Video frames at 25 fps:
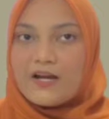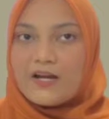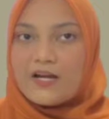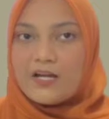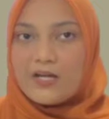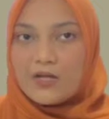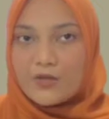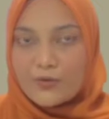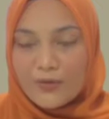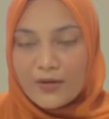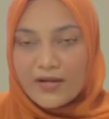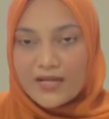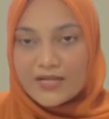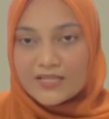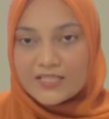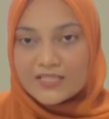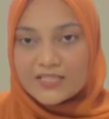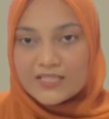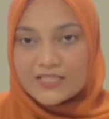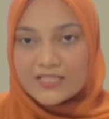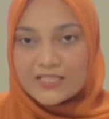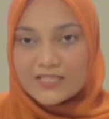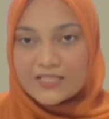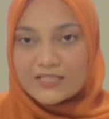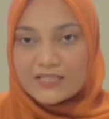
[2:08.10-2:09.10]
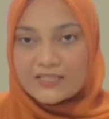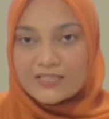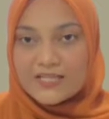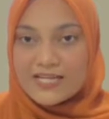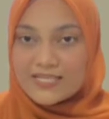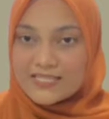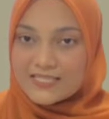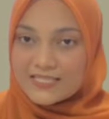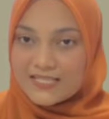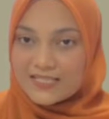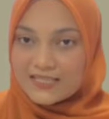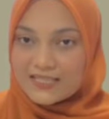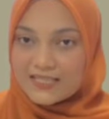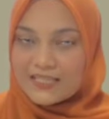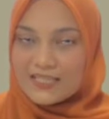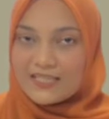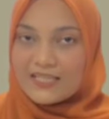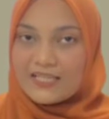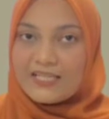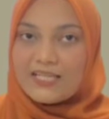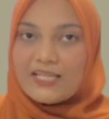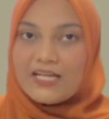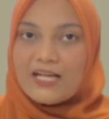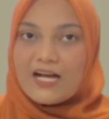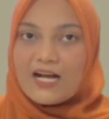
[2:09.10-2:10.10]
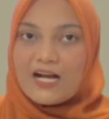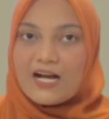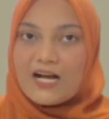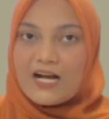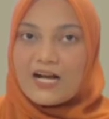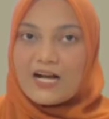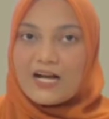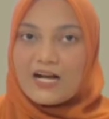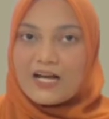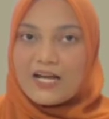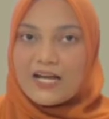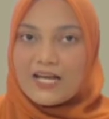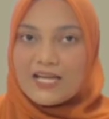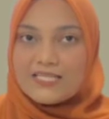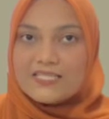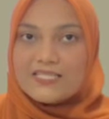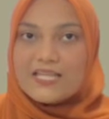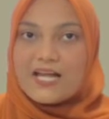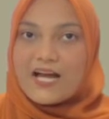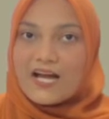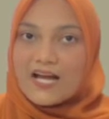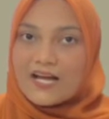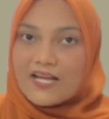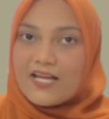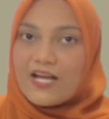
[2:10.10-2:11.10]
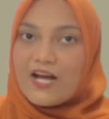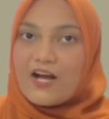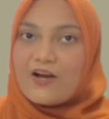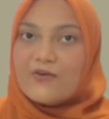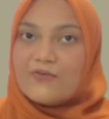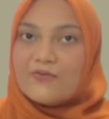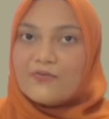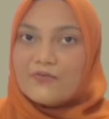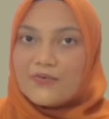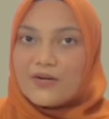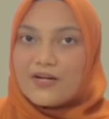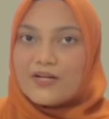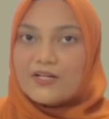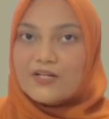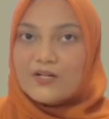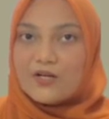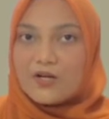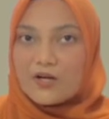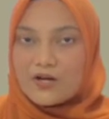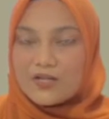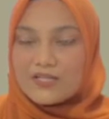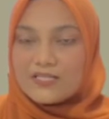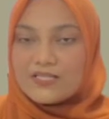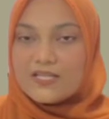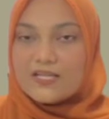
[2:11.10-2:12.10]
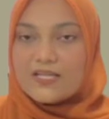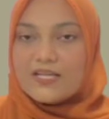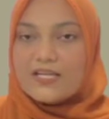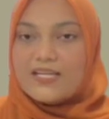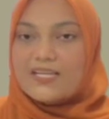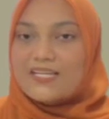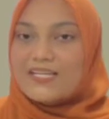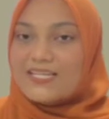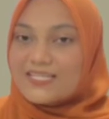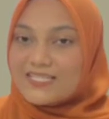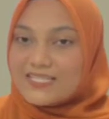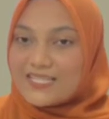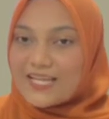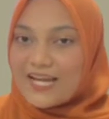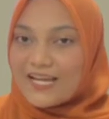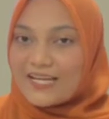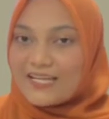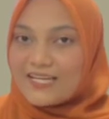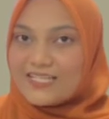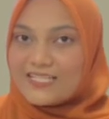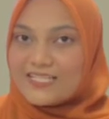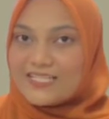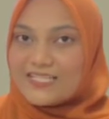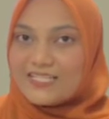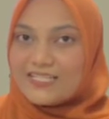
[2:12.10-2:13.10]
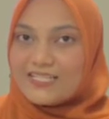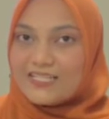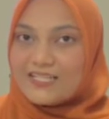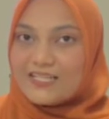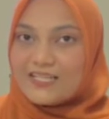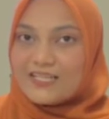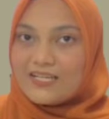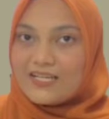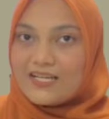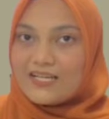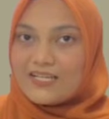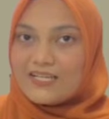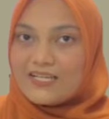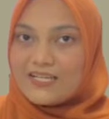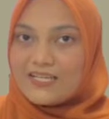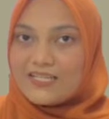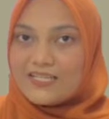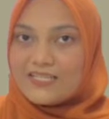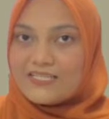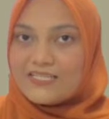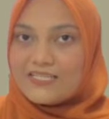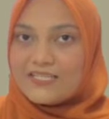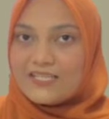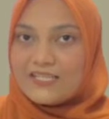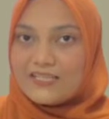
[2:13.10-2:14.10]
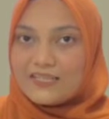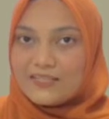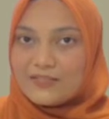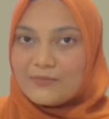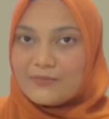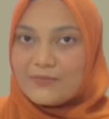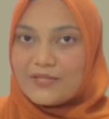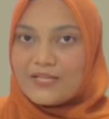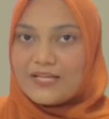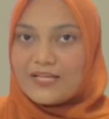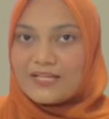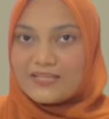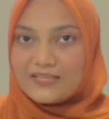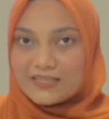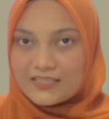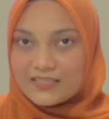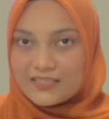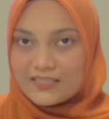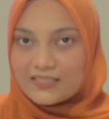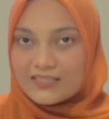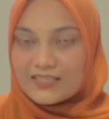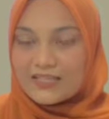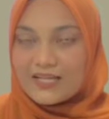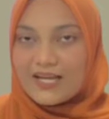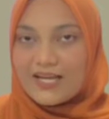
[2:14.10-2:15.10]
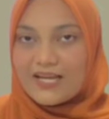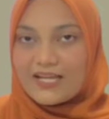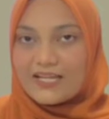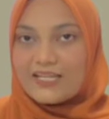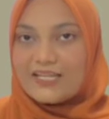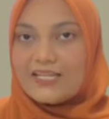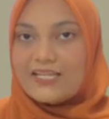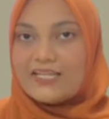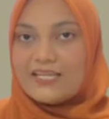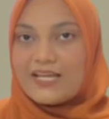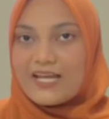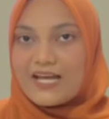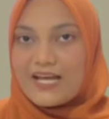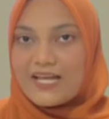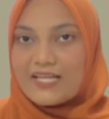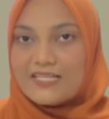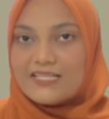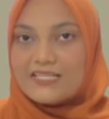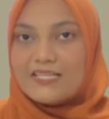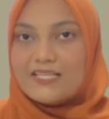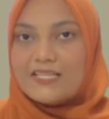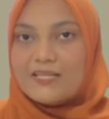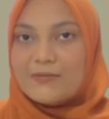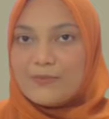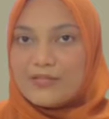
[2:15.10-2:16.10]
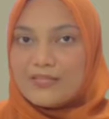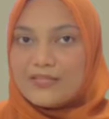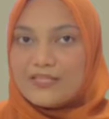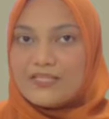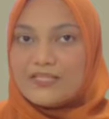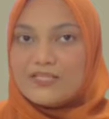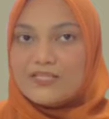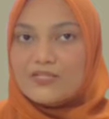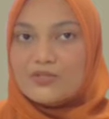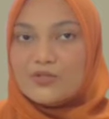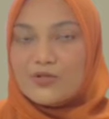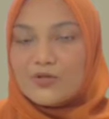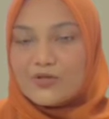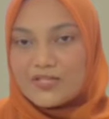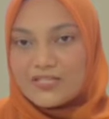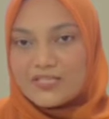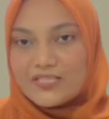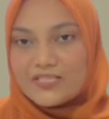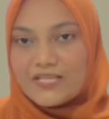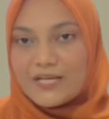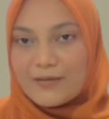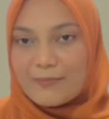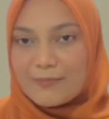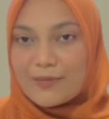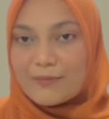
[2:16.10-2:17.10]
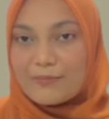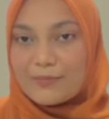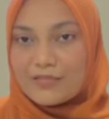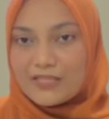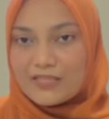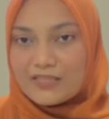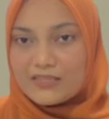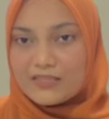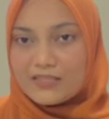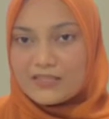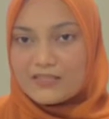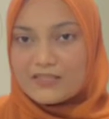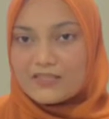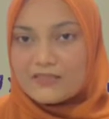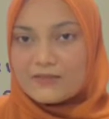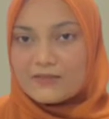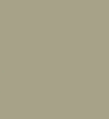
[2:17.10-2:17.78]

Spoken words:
low energy density, has high upfront cost, its energy is intermittent, and it has limited storage capabilities.